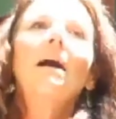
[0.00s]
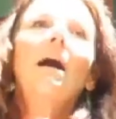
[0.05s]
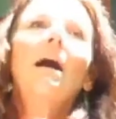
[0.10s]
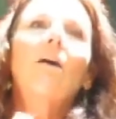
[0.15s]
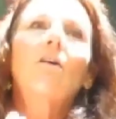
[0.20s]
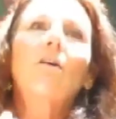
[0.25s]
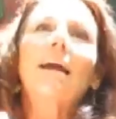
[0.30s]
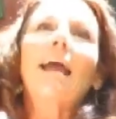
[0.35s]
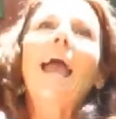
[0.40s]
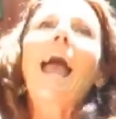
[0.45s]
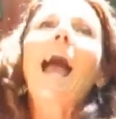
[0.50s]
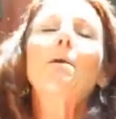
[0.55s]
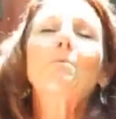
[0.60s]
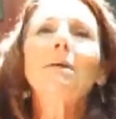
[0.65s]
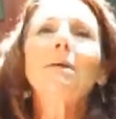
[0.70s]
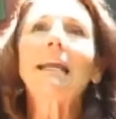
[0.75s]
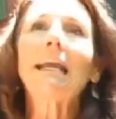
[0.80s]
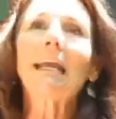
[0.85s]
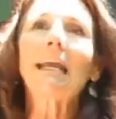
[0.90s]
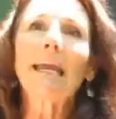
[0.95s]
okay, how
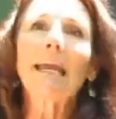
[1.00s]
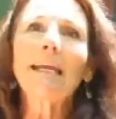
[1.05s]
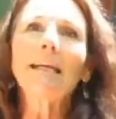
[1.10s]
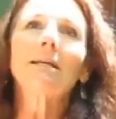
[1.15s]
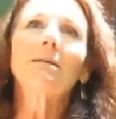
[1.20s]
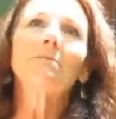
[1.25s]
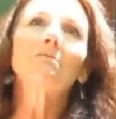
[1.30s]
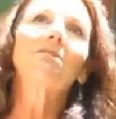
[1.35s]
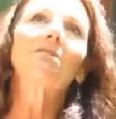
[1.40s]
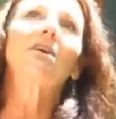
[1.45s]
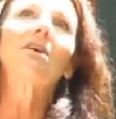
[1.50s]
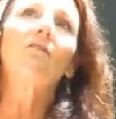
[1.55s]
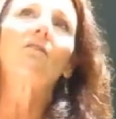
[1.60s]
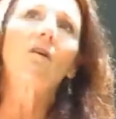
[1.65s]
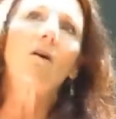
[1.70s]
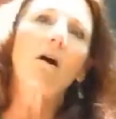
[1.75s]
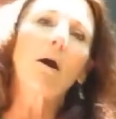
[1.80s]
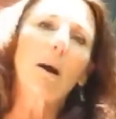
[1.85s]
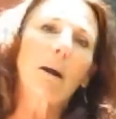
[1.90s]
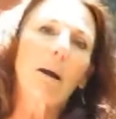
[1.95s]
many kingdoms there
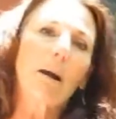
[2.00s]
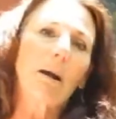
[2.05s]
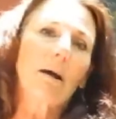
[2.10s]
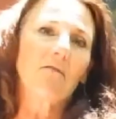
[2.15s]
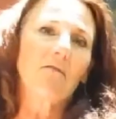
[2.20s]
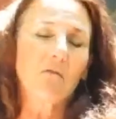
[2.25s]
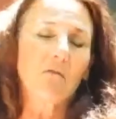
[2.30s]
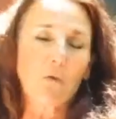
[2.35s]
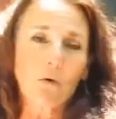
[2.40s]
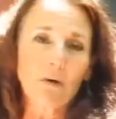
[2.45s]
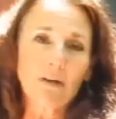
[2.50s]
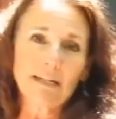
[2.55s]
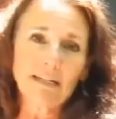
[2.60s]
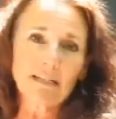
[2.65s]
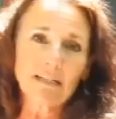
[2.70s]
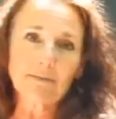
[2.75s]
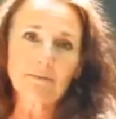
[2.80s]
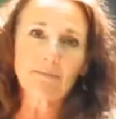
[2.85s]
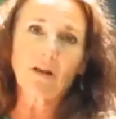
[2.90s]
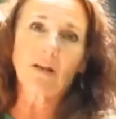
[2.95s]
are of
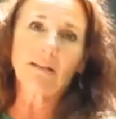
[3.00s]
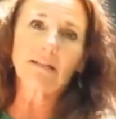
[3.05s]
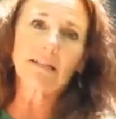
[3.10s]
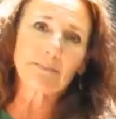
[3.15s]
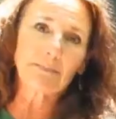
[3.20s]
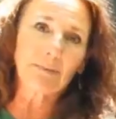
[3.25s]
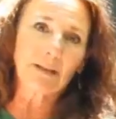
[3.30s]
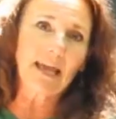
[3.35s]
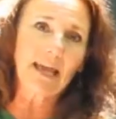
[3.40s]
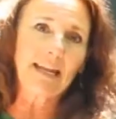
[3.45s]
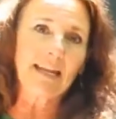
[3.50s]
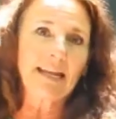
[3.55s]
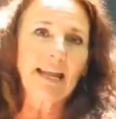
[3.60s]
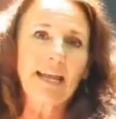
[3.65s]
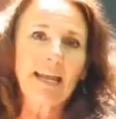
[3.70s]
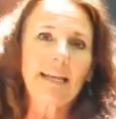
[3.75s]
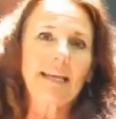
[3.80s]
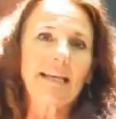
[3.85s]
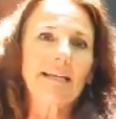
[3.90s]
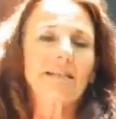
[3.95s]
organisms on this planet
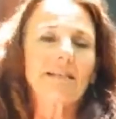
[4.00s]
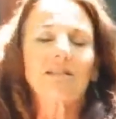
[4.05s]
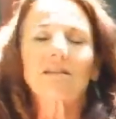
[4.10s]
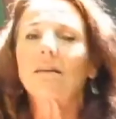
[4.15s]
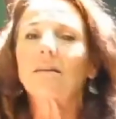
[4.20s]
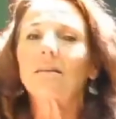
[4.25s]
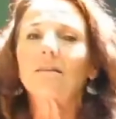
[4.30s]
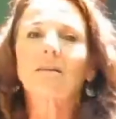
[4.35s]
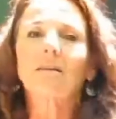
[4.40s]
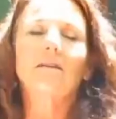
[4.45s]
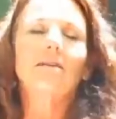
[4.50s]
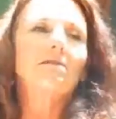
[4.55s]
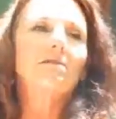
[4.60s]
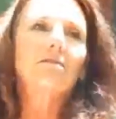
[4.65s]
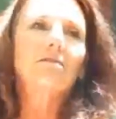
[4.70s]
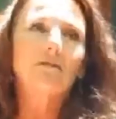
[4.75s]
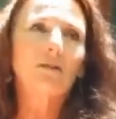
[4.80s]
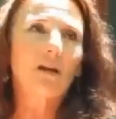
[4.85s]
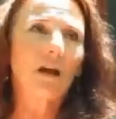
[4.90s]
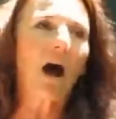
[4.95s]
is
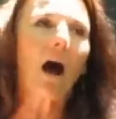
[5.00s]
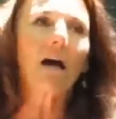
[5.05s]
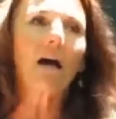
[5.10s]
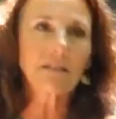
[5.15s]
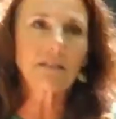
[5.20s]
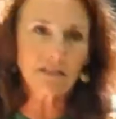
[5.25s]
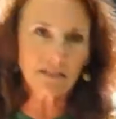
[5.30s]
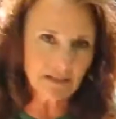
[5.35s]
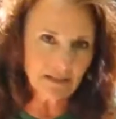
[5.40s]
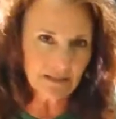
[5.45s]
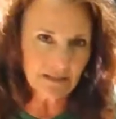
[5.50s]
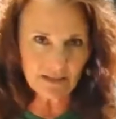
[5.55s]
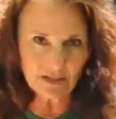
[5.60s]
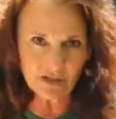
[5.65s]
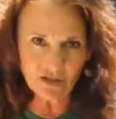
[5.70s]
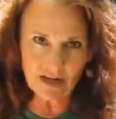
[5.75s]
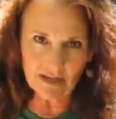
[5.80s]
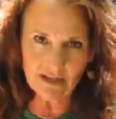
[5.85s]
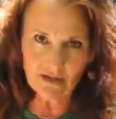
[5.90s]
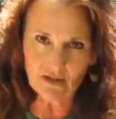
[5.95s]
constantly
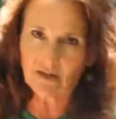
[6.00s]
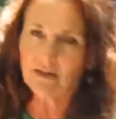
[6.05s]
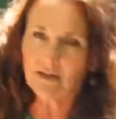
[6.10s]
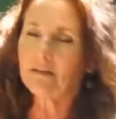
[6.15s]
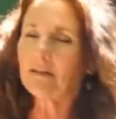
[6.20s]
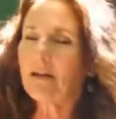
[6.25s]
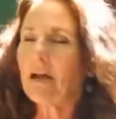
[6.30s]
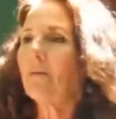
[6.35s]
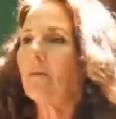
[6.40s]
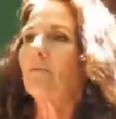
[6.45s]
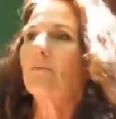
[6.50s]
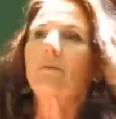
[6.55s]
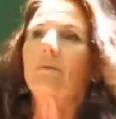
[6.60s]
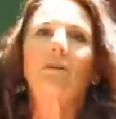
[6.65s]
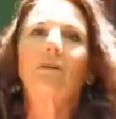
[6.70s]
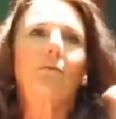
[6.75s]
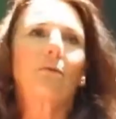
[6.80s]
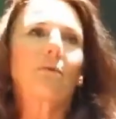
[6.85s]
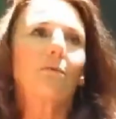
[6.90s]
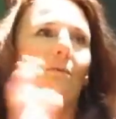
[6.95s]
changing. Uh, you
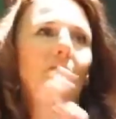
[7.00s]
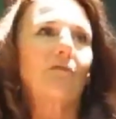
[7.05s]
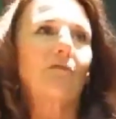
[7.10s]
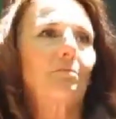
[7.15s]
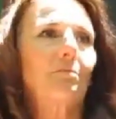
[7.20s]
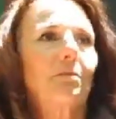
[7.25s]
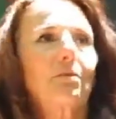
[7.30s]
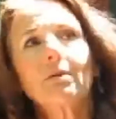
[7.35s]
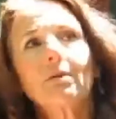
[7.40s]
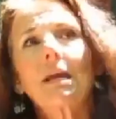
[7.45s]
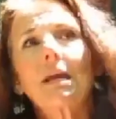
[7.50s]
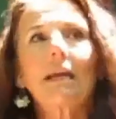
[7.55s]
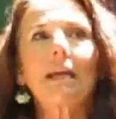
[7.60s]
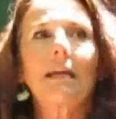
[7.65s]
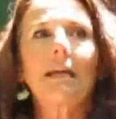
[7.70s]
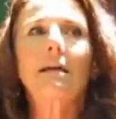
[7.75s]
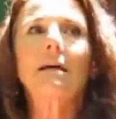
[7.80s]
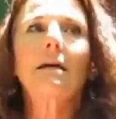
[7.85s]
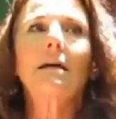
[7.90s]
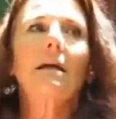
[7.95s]
know, we went from
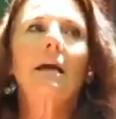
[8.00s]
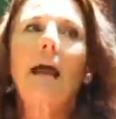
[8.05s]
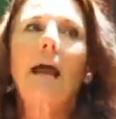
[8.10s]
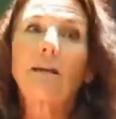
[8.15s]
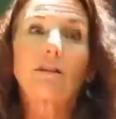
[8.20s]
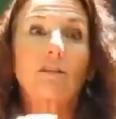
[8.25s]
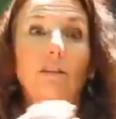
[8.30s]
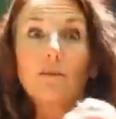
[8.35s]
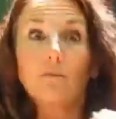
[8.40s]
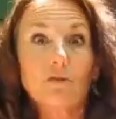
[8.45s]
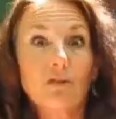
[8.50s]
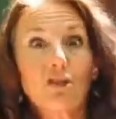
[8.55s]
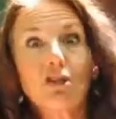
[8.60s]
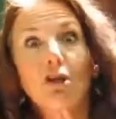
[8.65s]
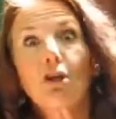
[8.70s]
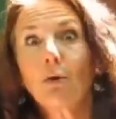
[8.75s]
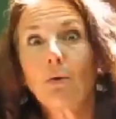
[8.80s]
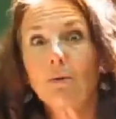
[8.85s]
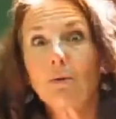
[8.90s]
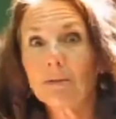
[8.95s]
three, actually there was
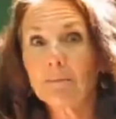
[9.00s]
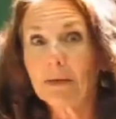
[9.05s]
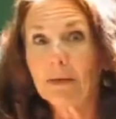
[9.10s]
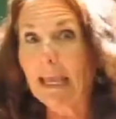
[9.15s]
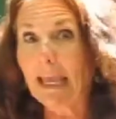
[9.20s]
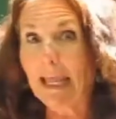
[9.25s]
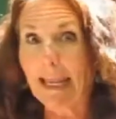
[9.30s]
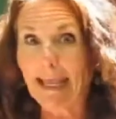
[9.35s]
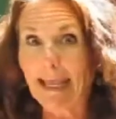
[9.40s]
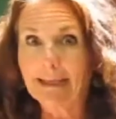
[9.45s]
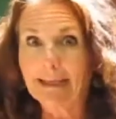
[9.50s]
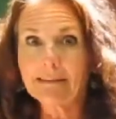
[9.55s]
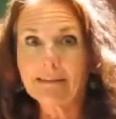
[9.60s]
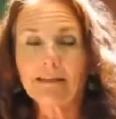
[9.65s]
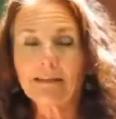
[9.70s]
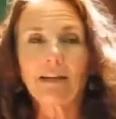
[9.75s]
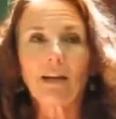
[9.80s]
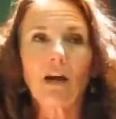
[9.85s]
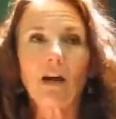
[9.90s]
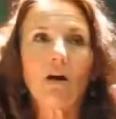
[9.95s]
two in the beginning,
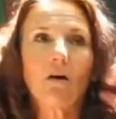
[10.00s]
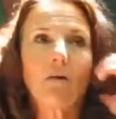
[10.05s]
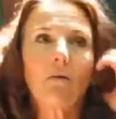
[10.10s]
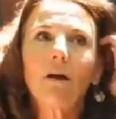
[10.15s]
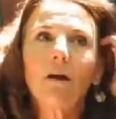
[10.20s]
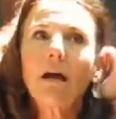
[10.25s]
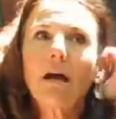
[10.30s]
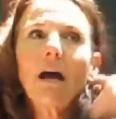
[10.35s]
you know,